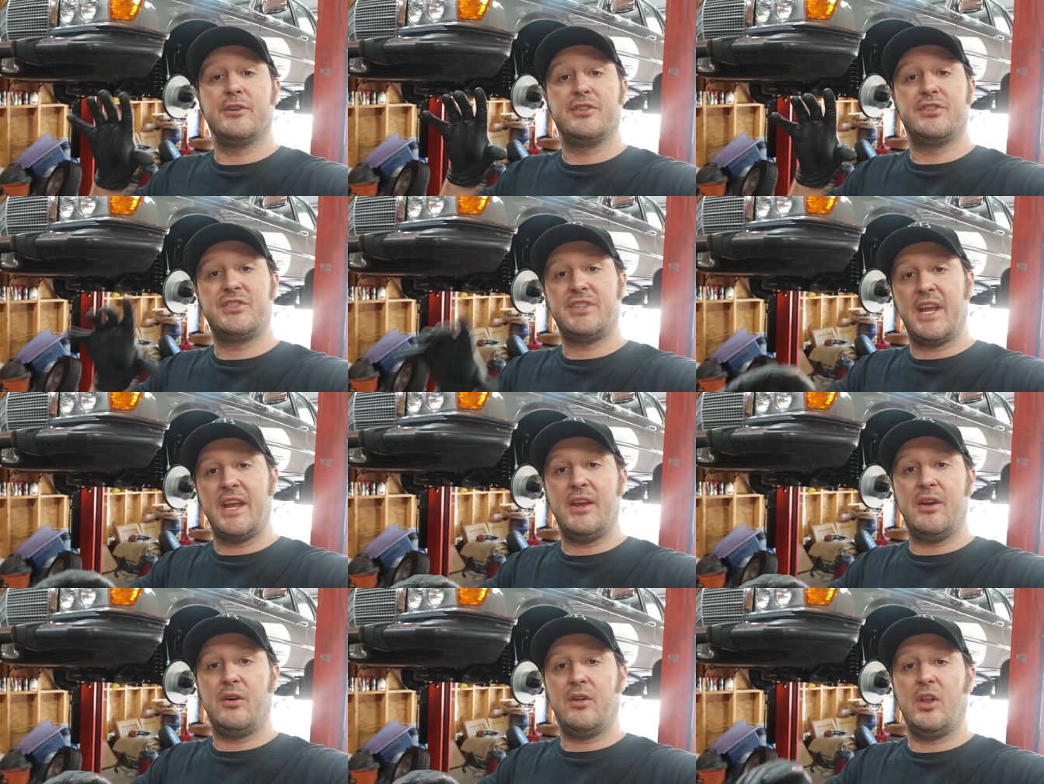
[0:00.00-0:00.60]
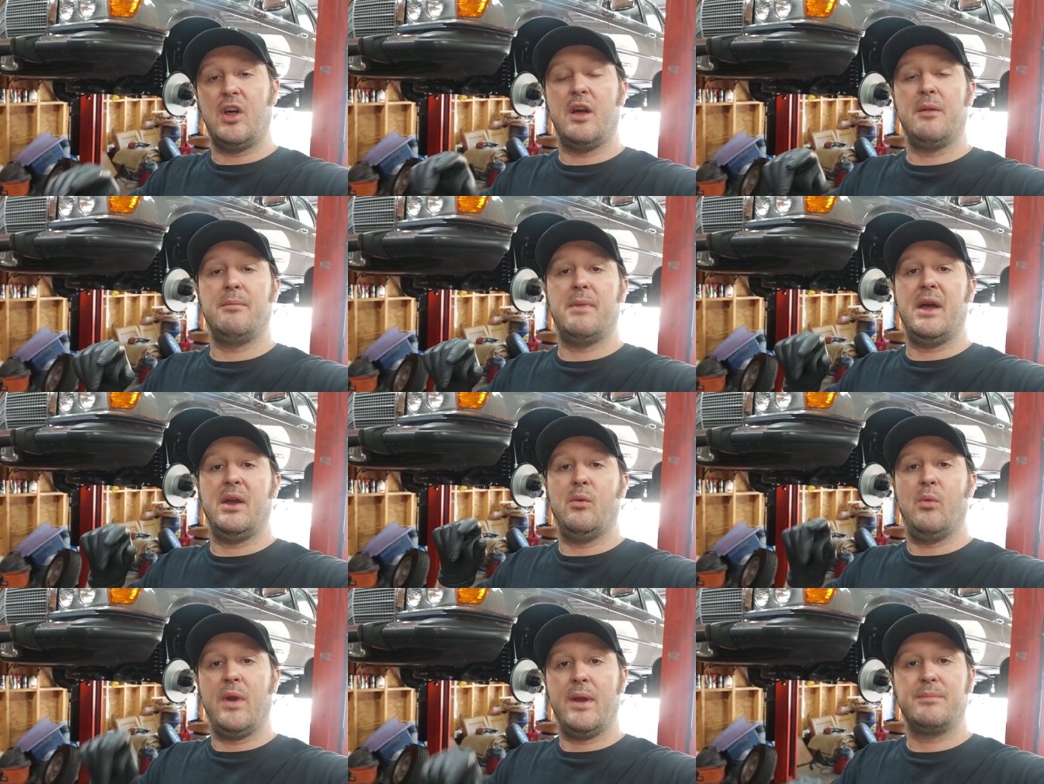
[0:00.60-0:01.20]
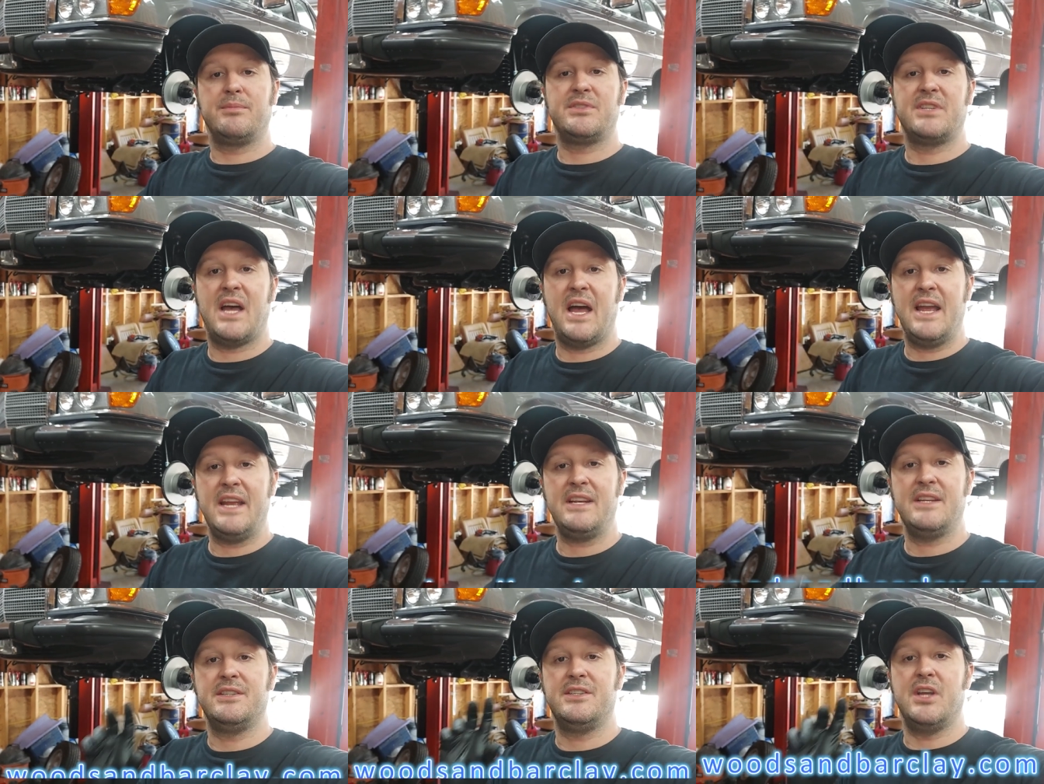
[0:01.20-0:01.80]
sale on my
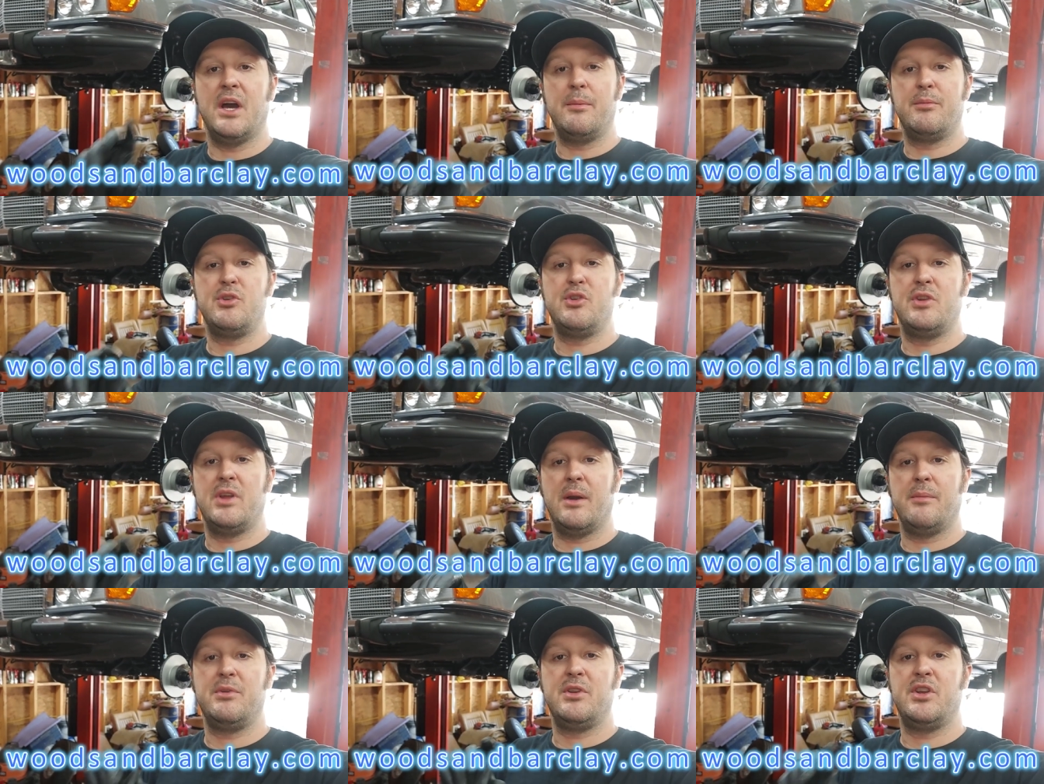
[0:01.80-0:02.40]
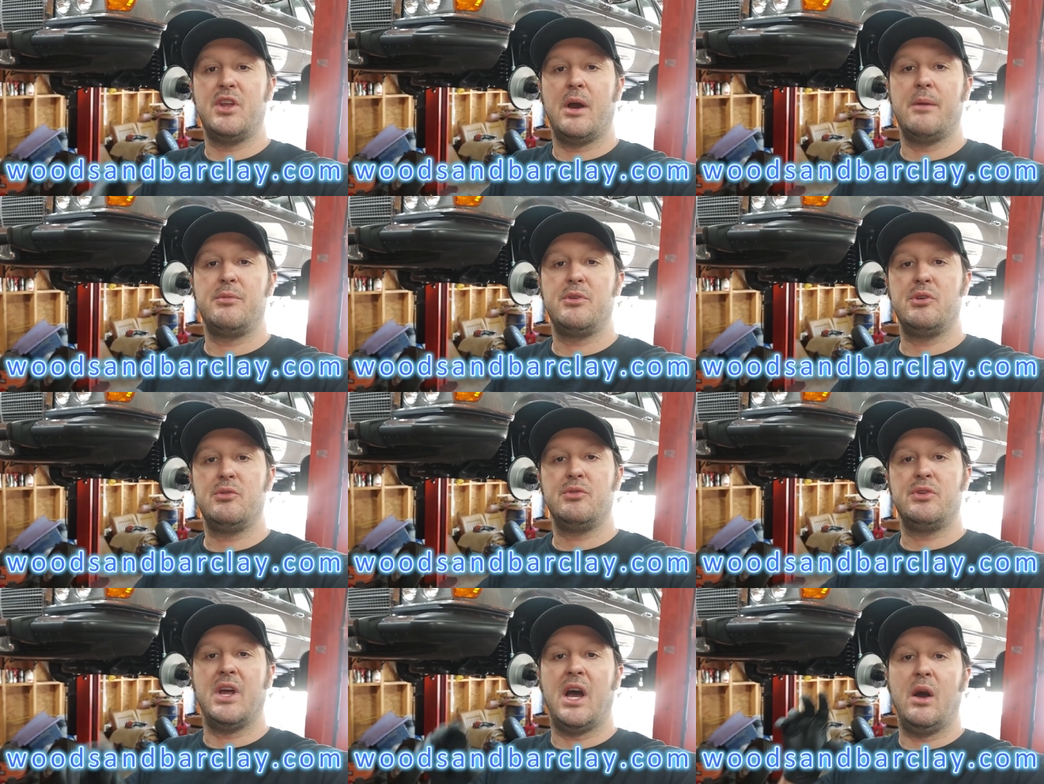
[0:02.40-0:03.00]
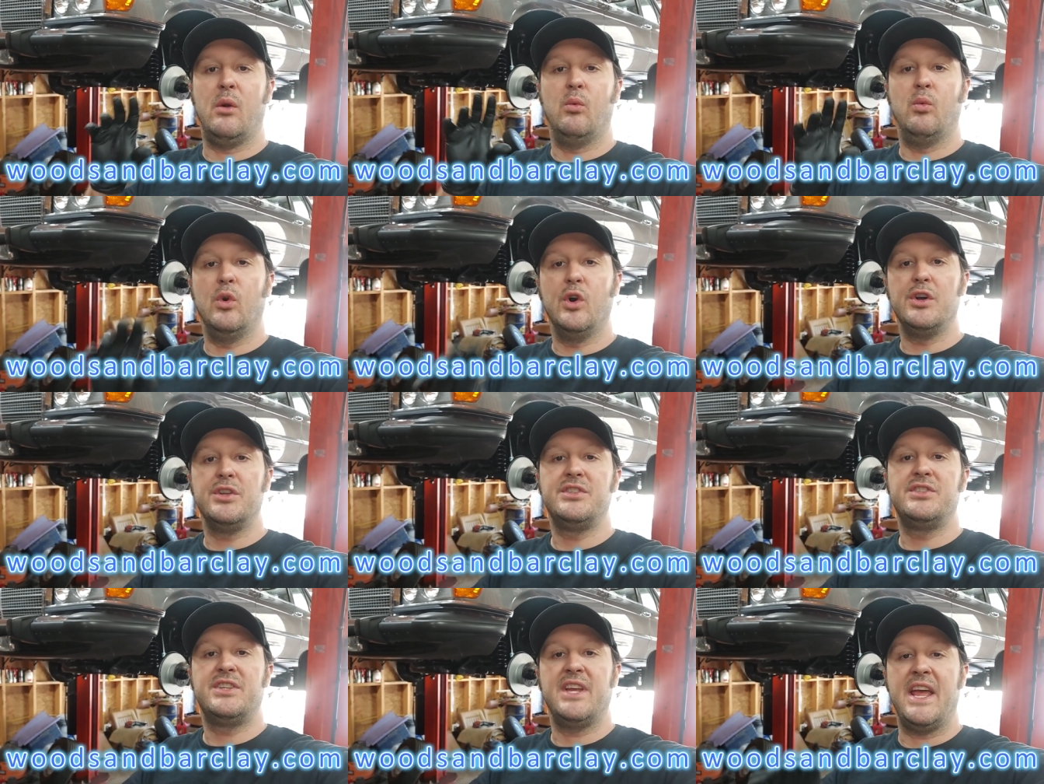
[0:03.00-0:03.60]
website, w w w dot
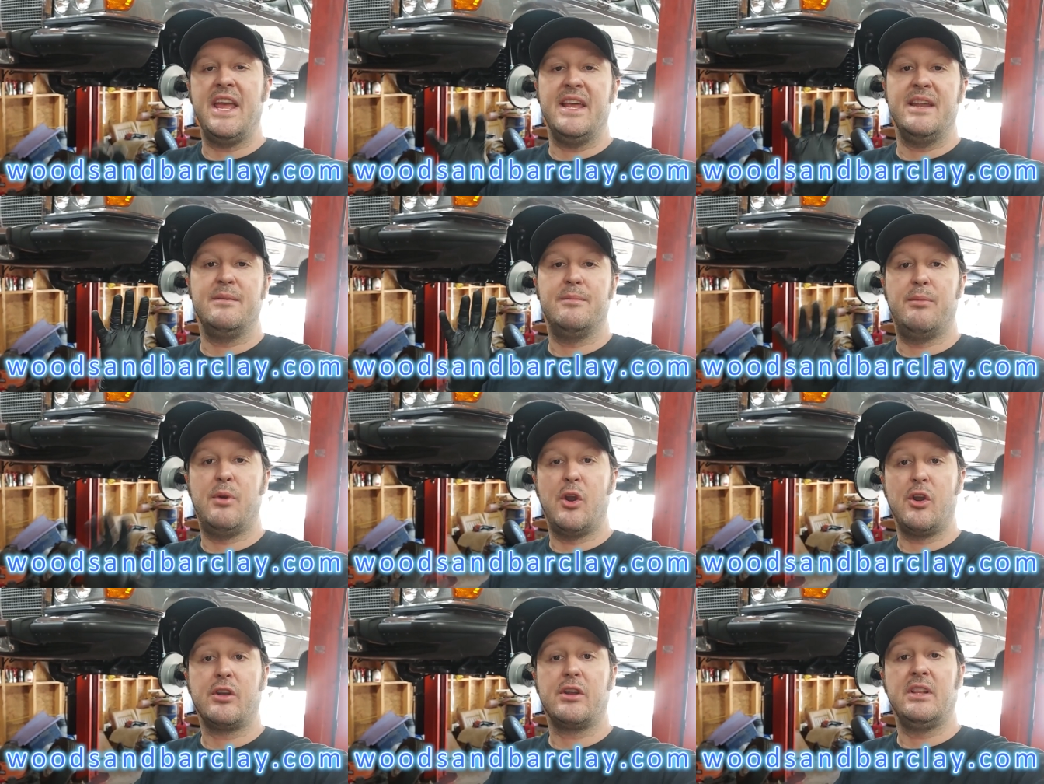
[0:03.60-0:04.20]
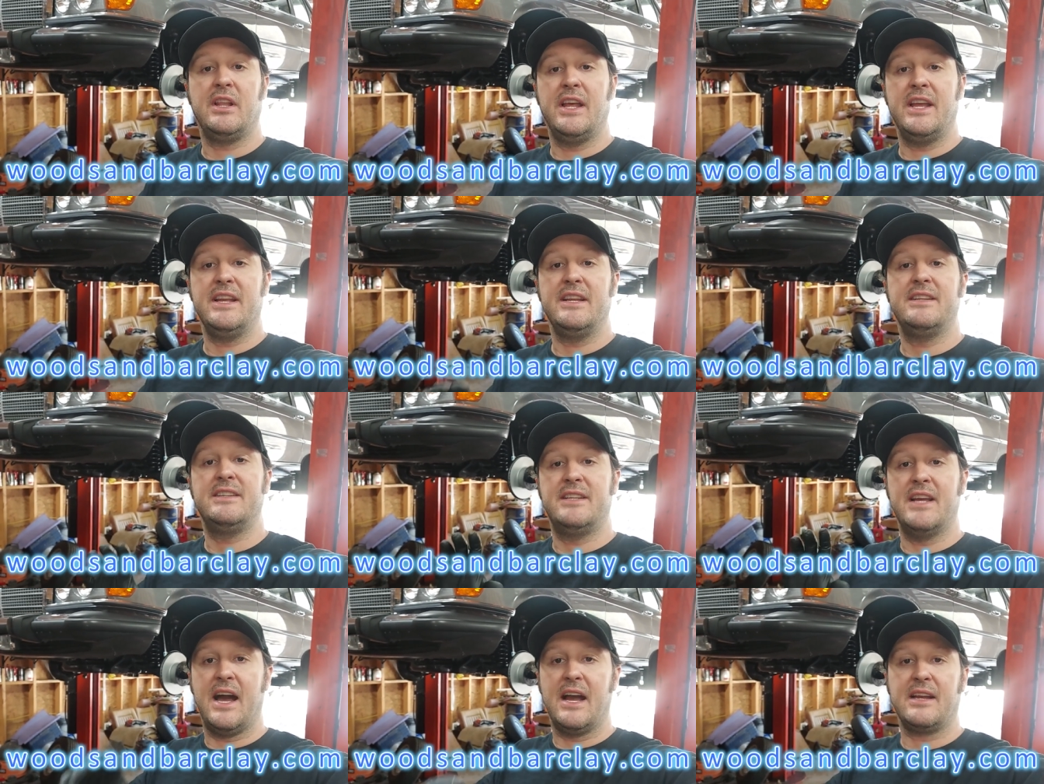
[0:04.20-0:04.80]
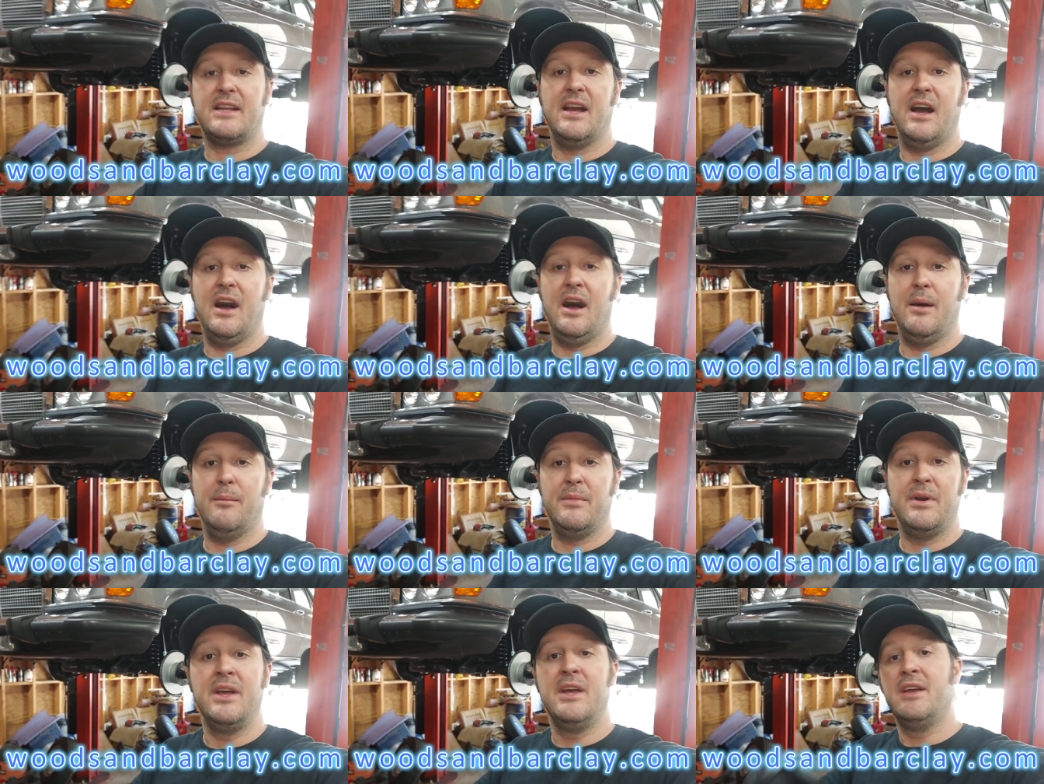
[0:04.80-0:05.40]
woods and barclay dot
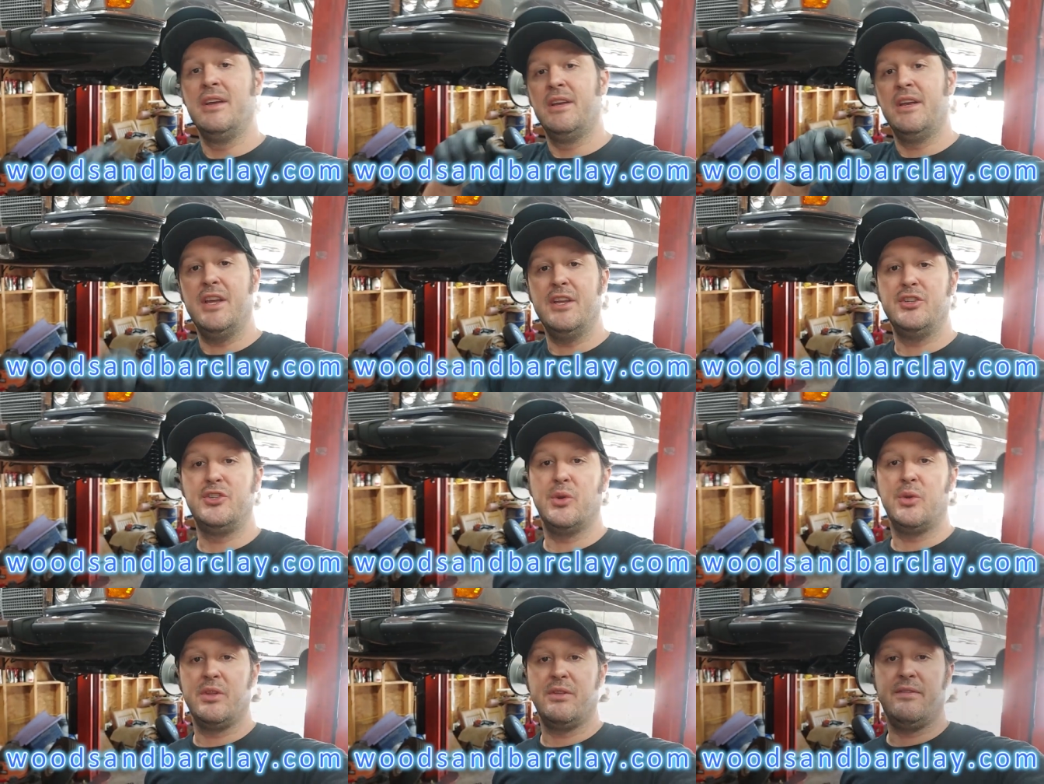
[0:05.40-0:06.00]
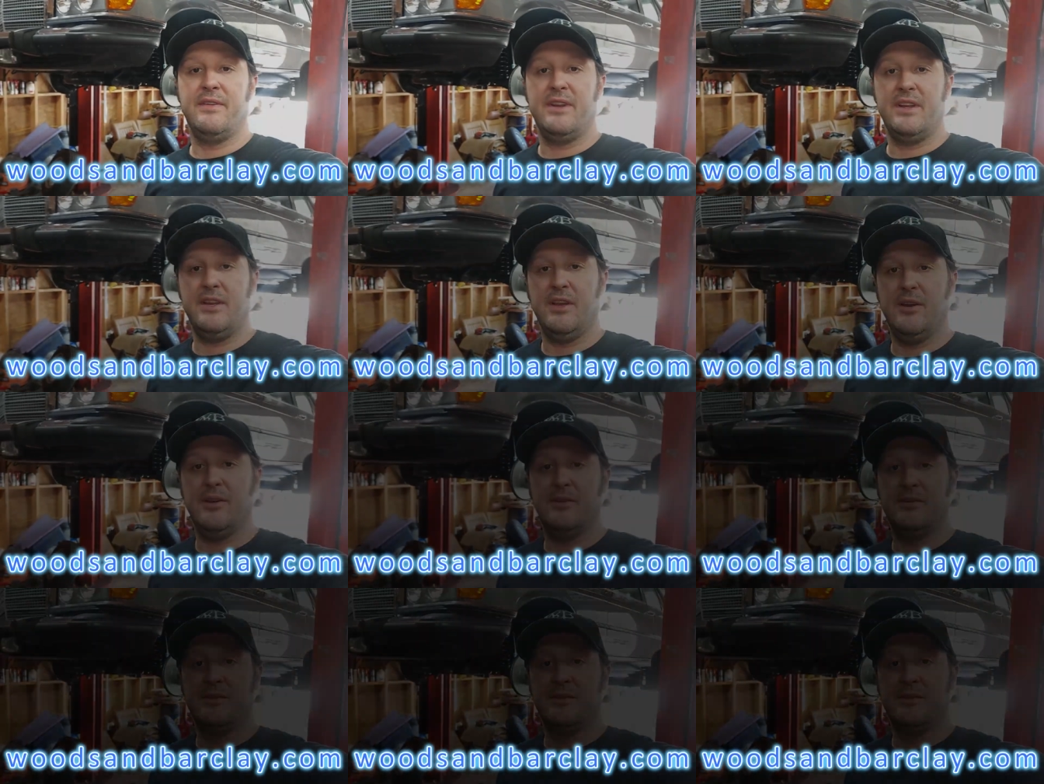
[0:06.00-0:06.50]
com. Enjoy the video.